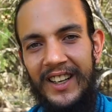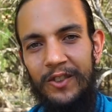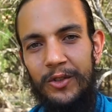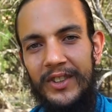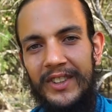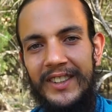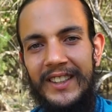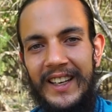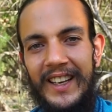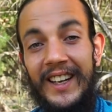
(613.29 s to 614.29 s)
love,
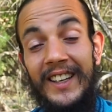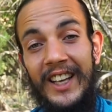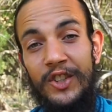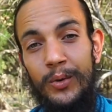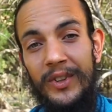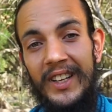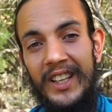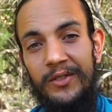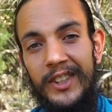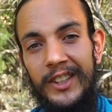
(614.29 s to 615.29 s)
and I'll catch you on the
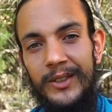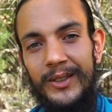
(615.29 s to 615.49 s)
next video.